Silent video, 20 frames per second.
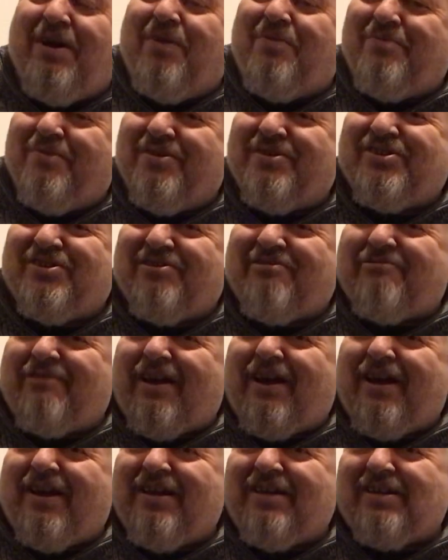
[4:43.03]
was to
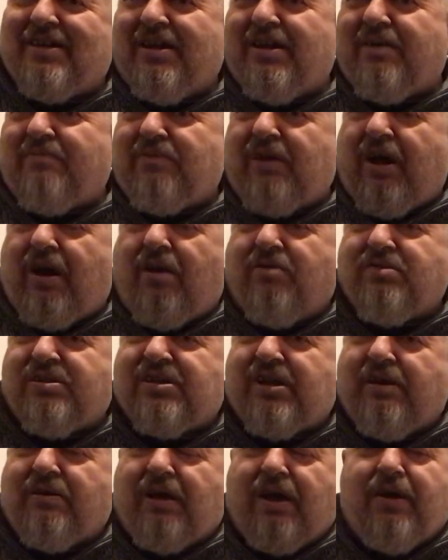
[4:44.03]
create a whole
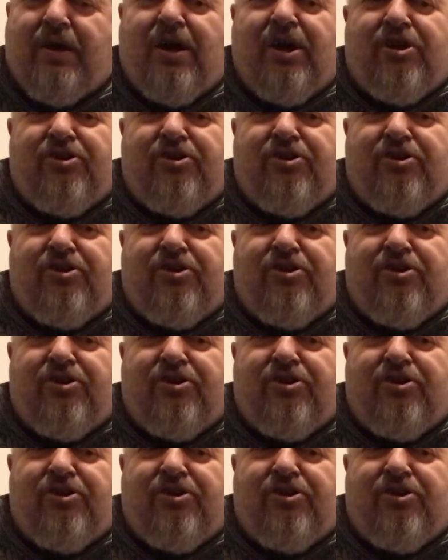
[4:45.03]
solo.